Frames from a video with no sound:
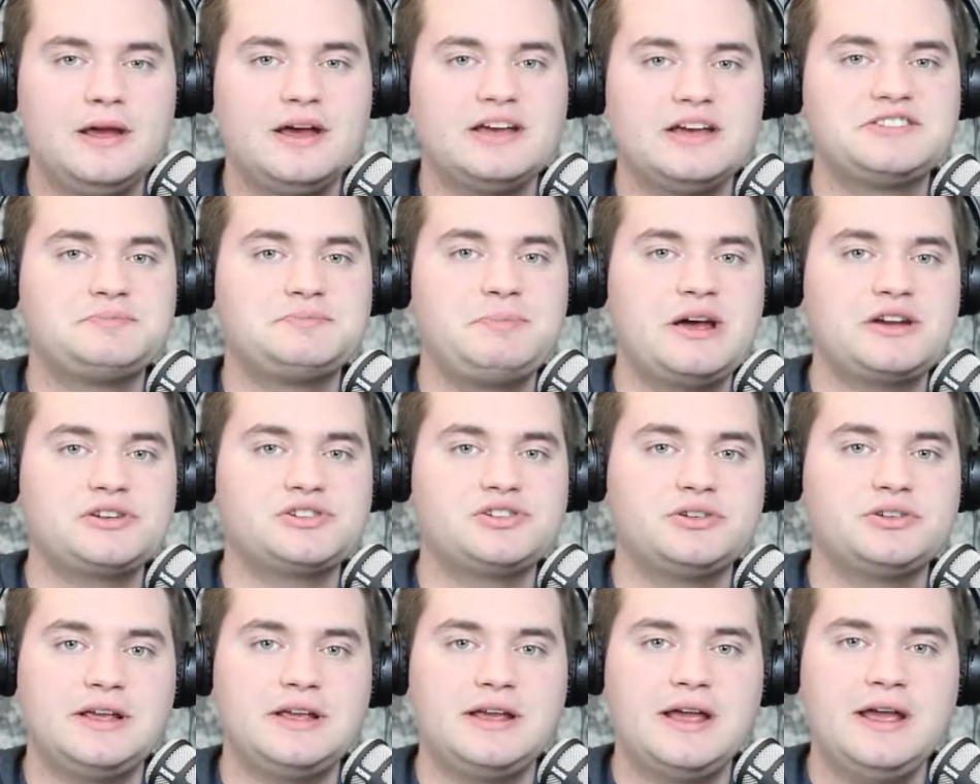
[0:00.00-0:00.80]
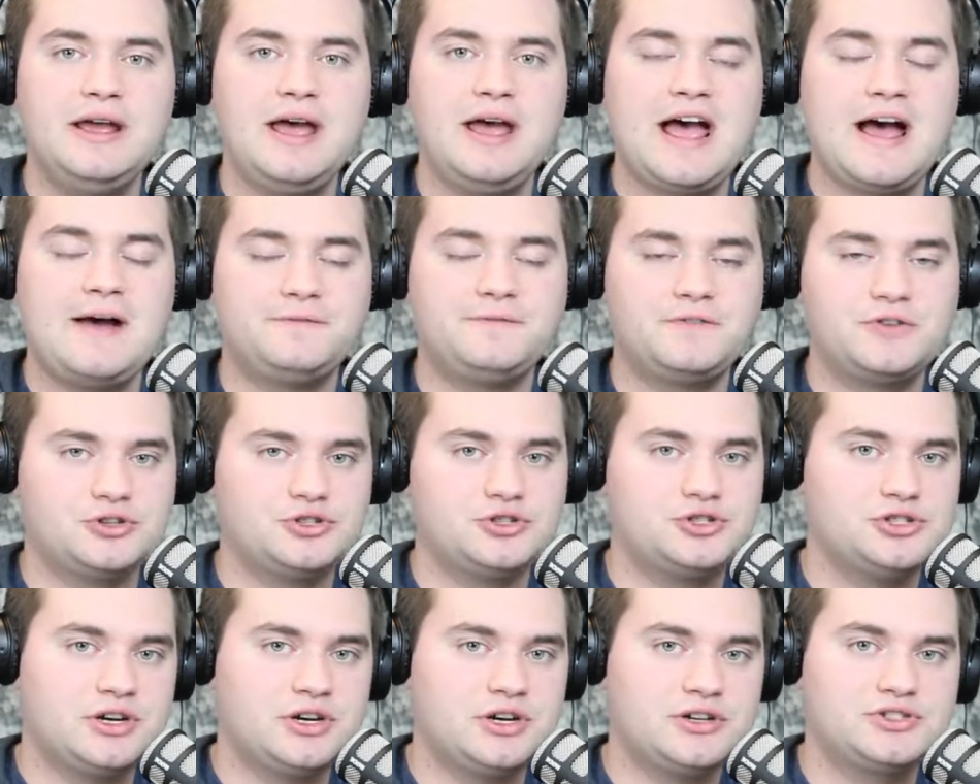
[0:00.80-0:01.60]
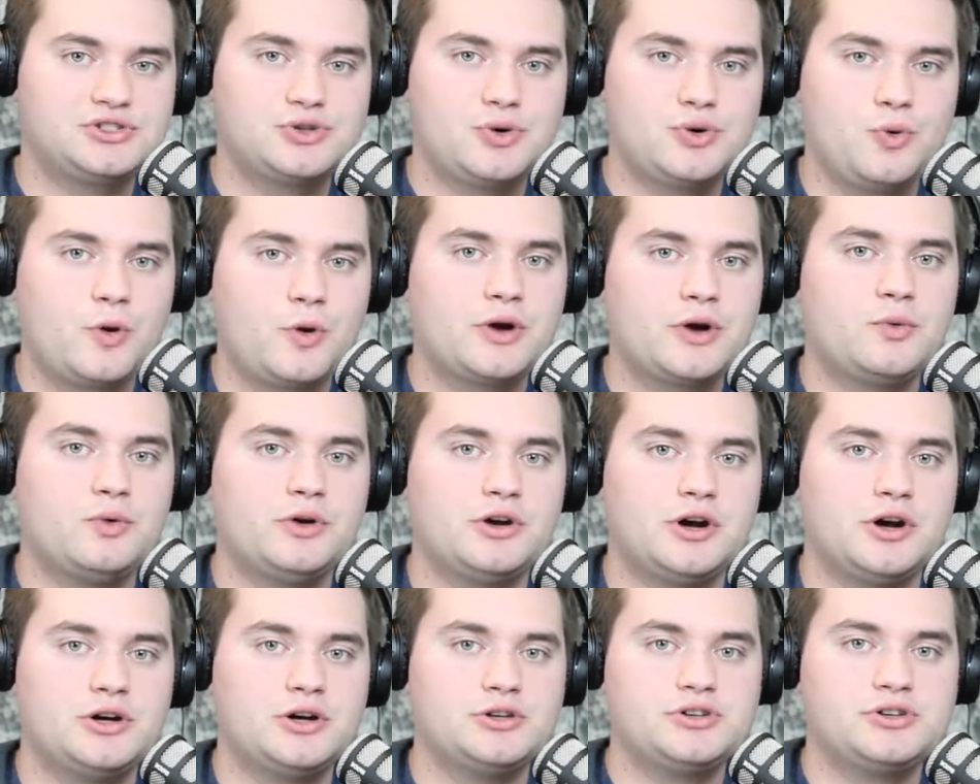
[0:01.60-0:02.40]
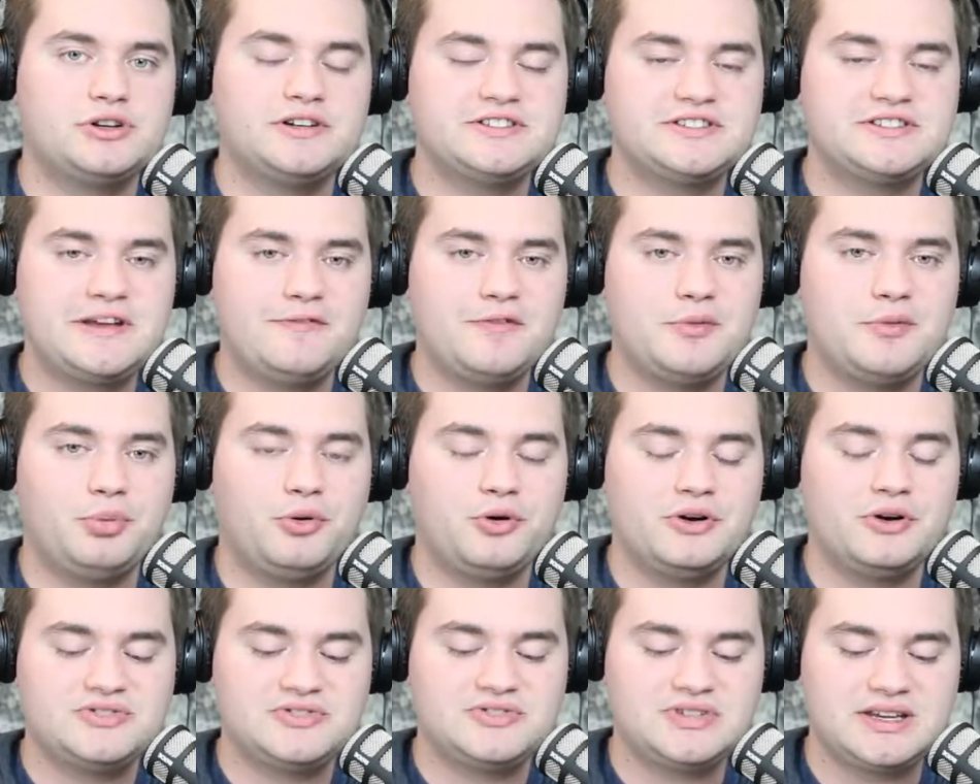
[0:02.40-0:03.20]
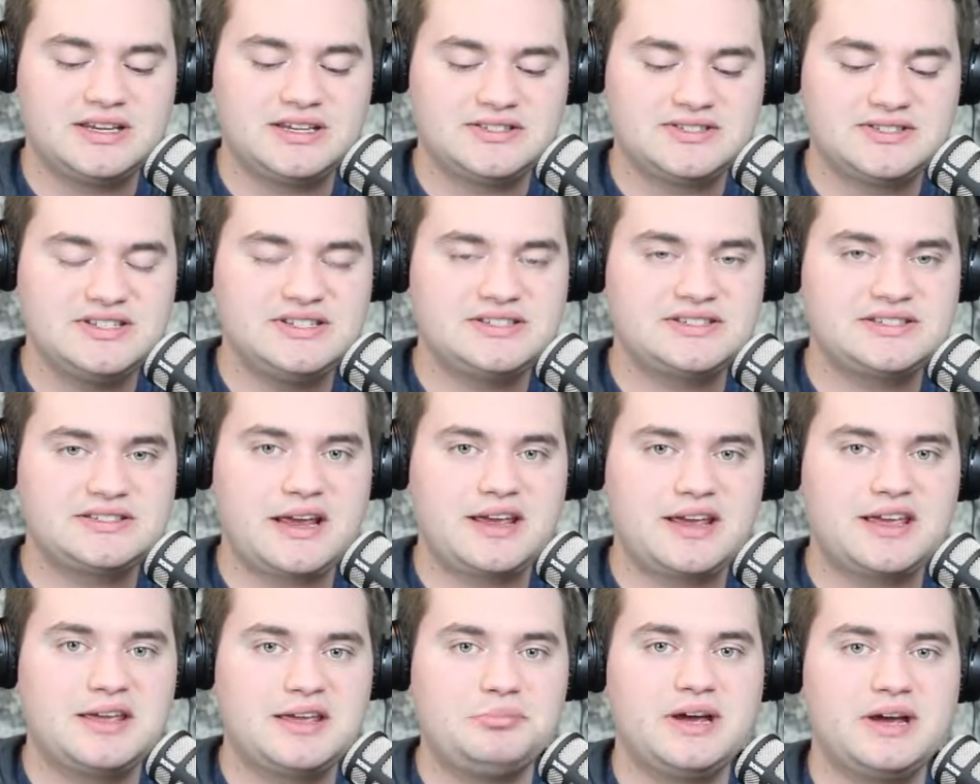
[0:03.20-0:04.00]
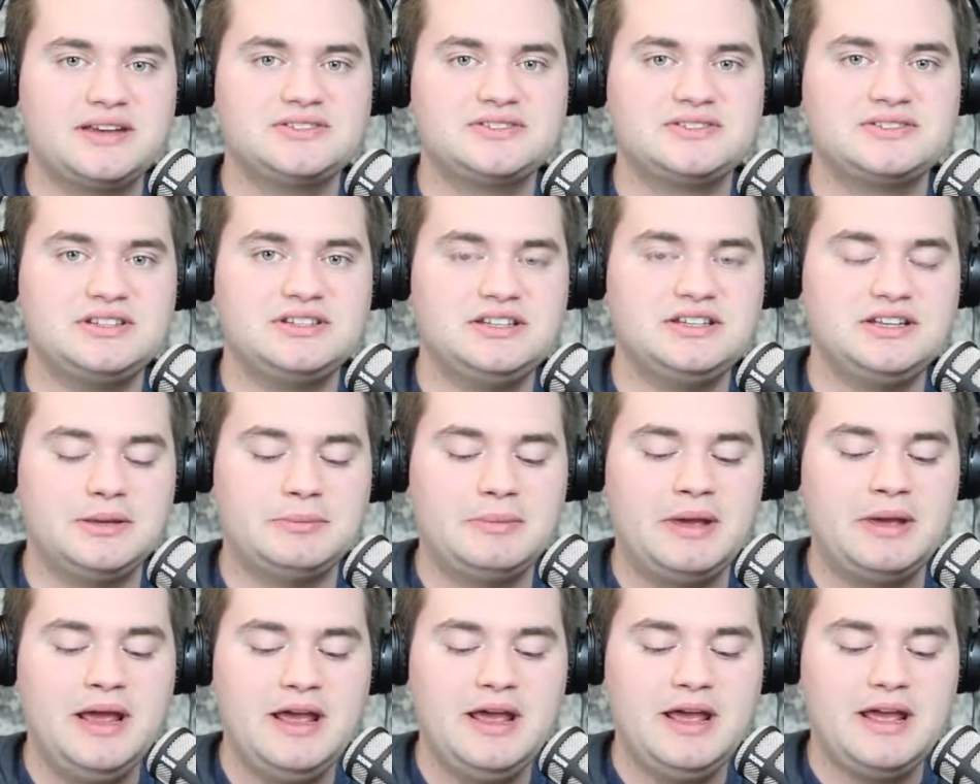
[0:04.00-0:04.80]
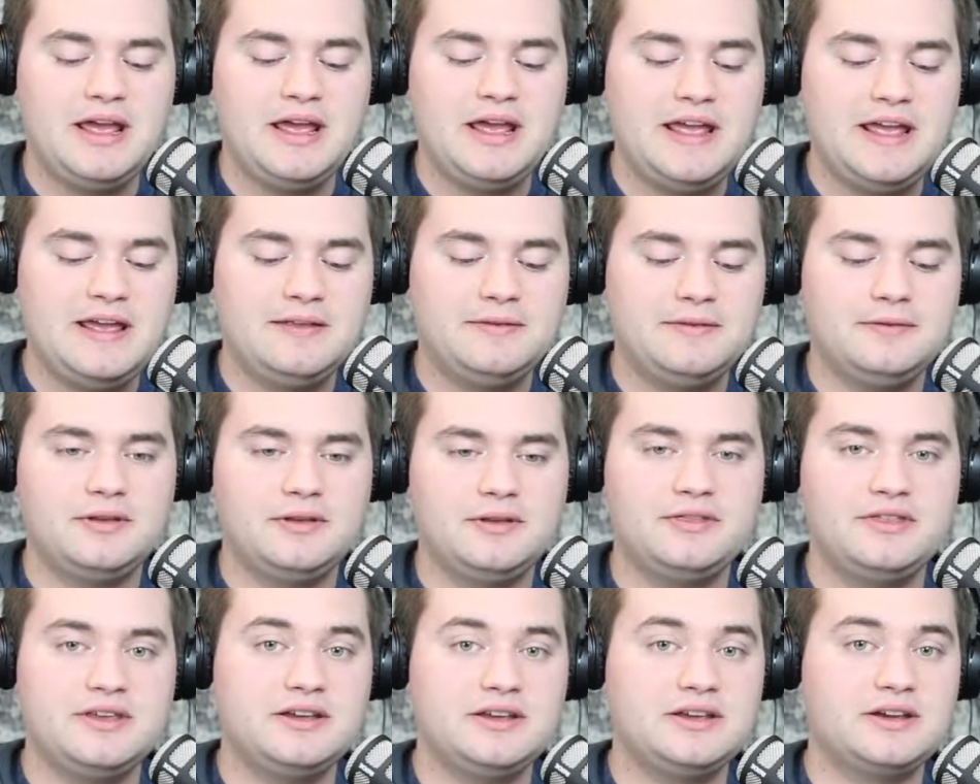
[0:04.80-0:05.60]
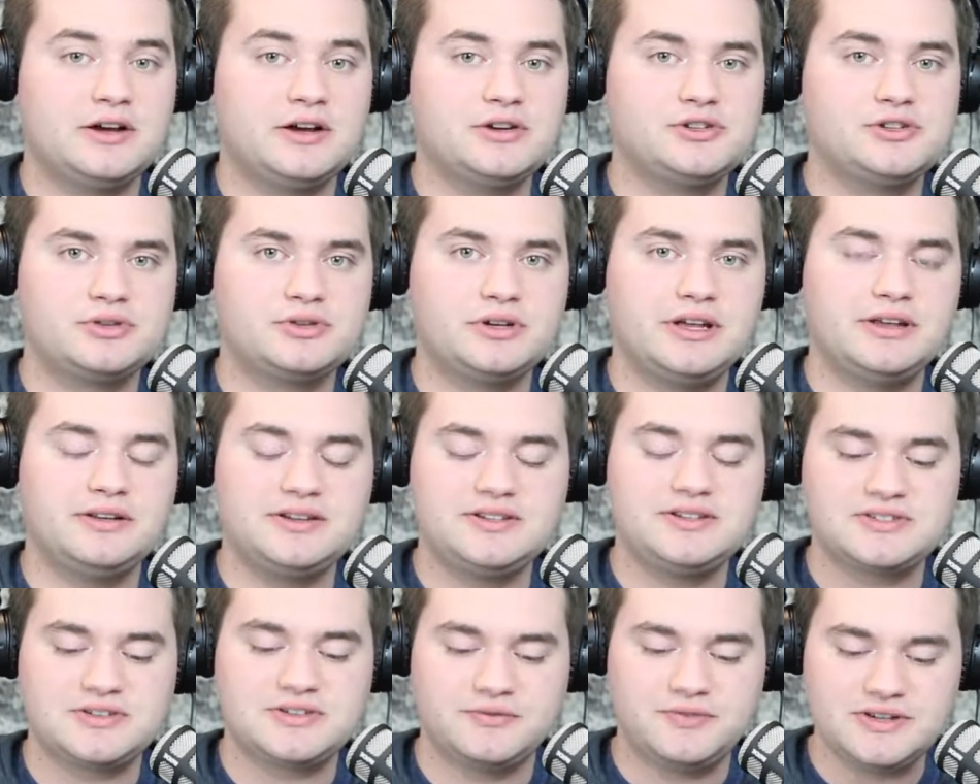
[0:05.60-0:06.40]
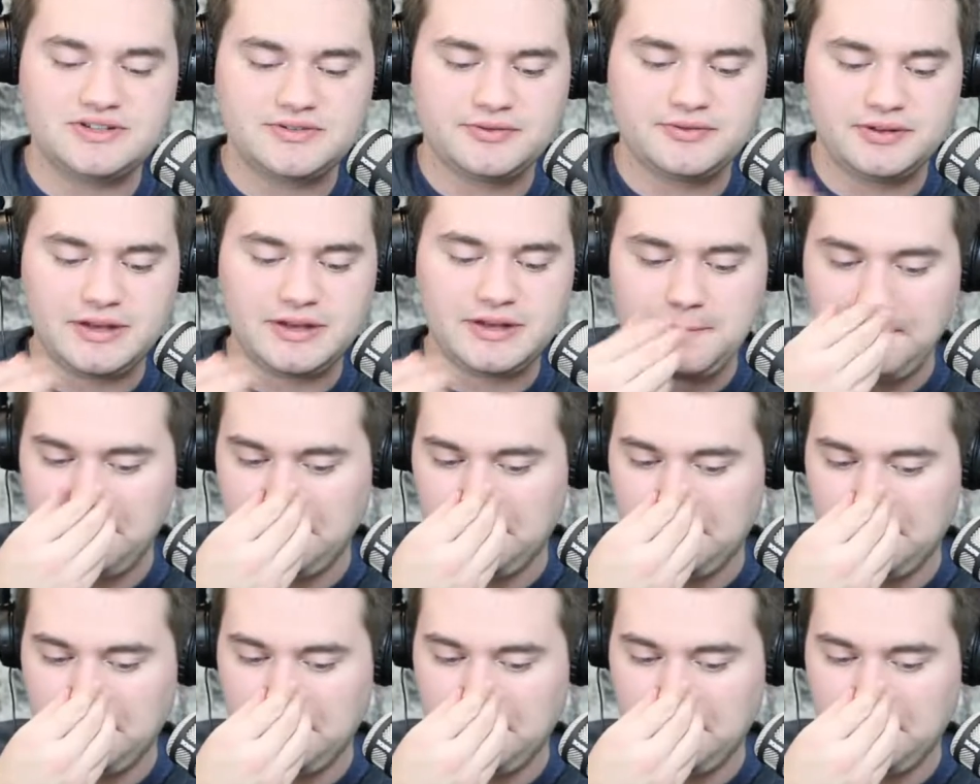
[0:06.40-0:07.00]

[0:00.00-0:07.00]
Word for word: especially after just scoring 107 points against the second best team in the country, at least defensively.